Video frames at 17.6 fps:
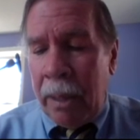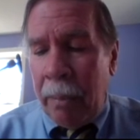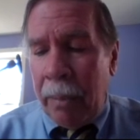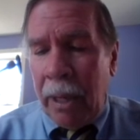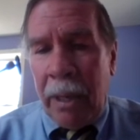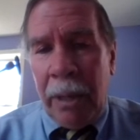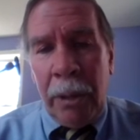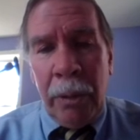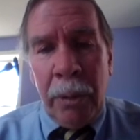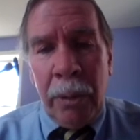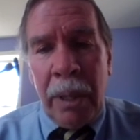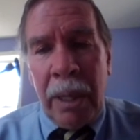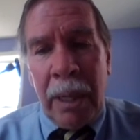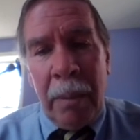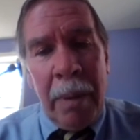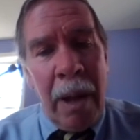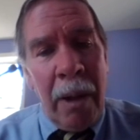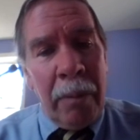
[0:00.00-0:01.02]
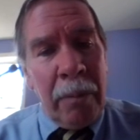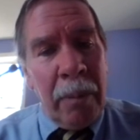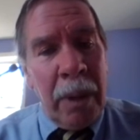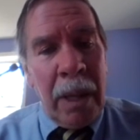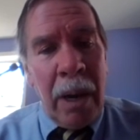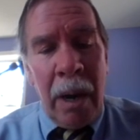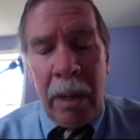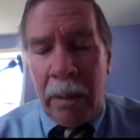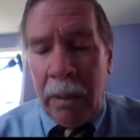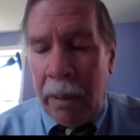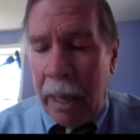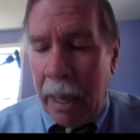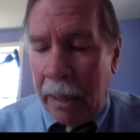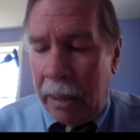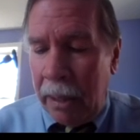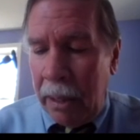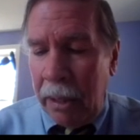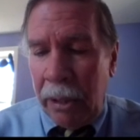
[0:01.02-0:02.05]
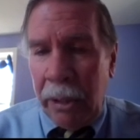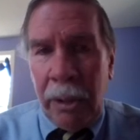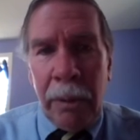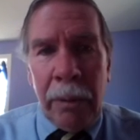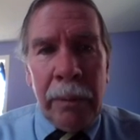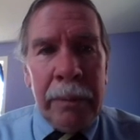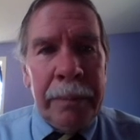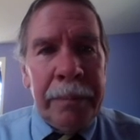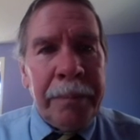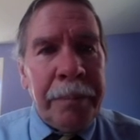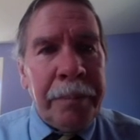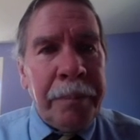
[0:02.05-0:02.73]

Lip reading: something to think about with Article 19.2.